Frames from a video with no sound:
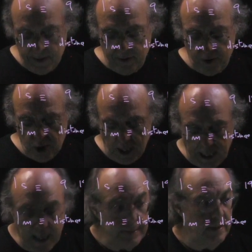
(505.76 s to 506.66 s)
a
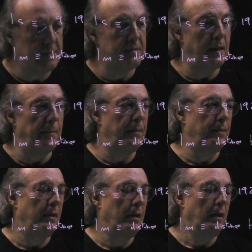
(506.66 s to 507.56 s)
gigantic step,
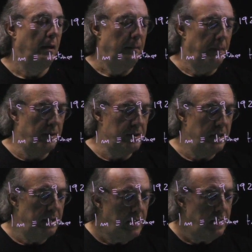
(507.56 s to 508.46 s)
because
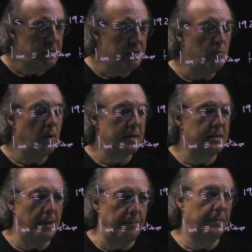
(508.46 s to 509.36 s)
it needs to
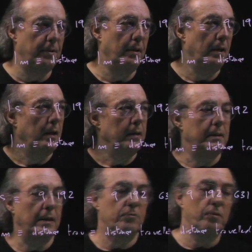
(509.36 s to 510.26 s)
accept
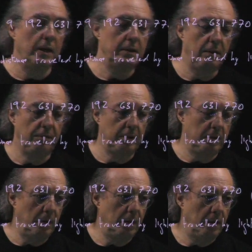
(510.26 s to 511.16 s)
that
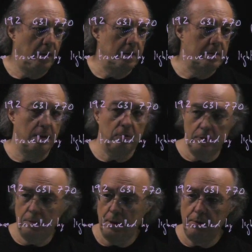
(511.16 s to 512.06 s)
relativity is an
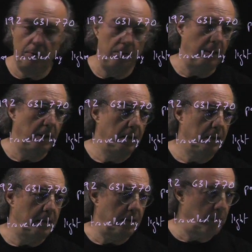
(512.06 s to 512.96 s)
ultimate theory
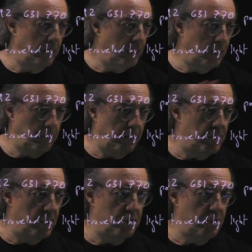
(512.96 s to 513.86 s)
that will not be
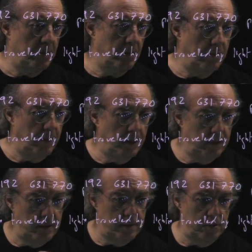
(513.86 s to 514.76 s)
changing. Okay?
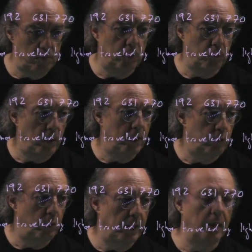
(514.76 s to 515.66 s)
This is what we are
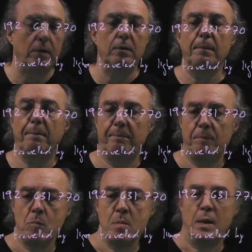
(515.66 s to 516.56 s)
doing here.
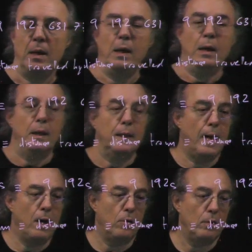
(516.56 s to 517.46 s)

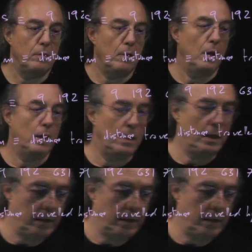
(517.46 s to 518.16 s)
Now, in the